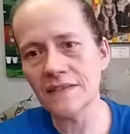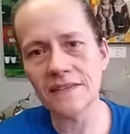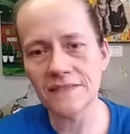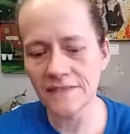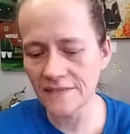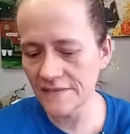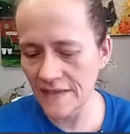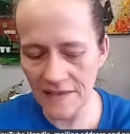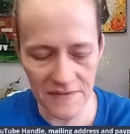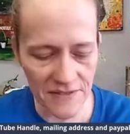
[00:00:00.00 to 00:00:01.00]
Because
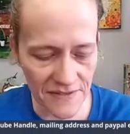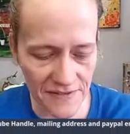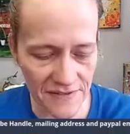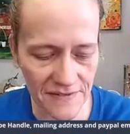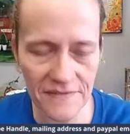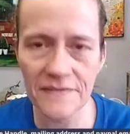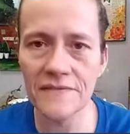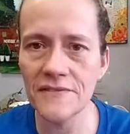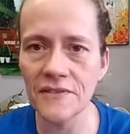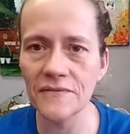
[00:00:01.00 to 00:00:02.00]
I just
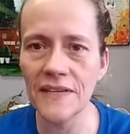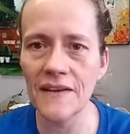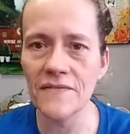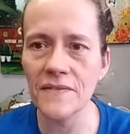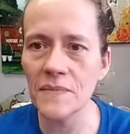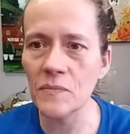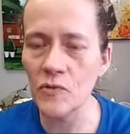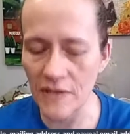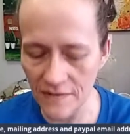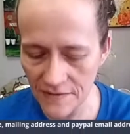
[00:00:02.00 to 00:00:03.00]
don't have the
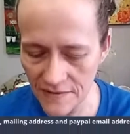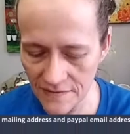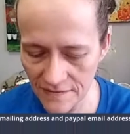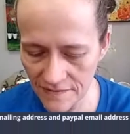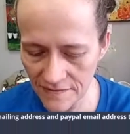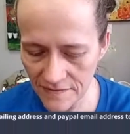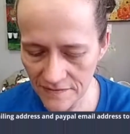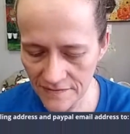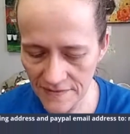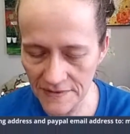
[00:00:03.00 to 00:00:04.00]
memory of a
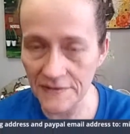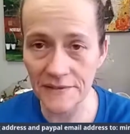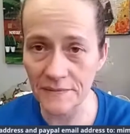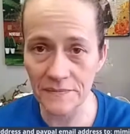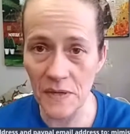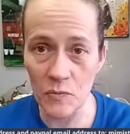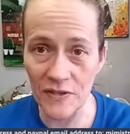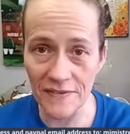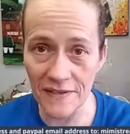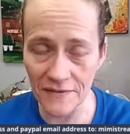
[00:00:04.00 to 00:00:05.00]
um, memory
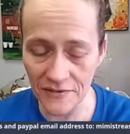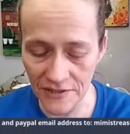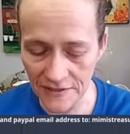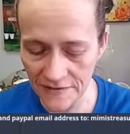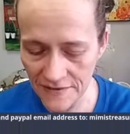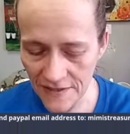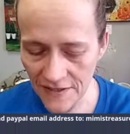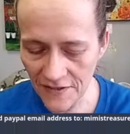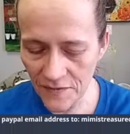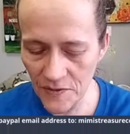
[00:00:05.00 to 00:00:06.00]
is not real good,
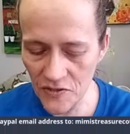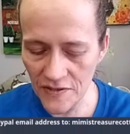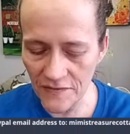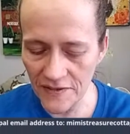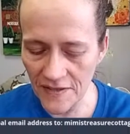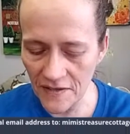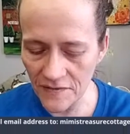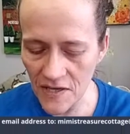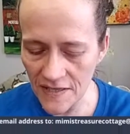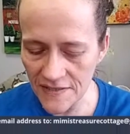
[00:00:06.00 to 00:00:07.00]
especially if it's out
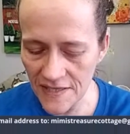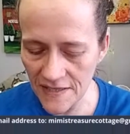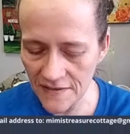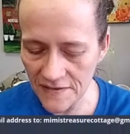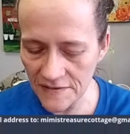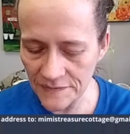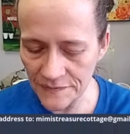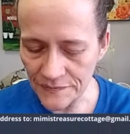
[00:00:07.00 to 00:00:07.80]
of context.